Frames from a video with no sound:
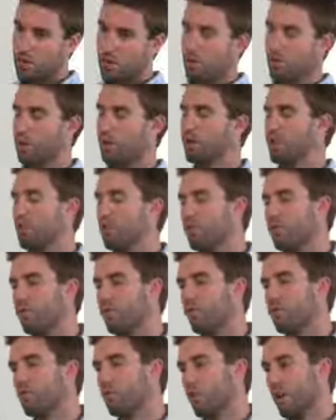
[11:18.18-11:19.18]

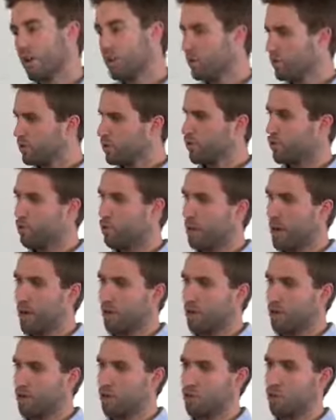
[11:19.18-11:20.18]
Written records?
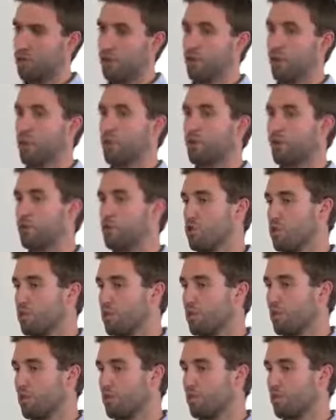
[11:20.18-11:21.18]
By written records, do you
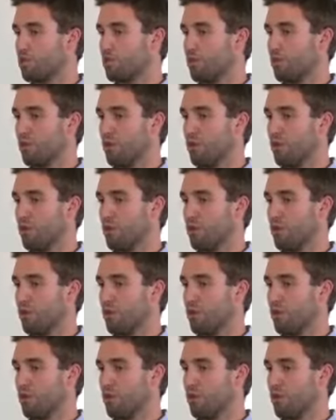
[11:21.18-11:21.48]
mean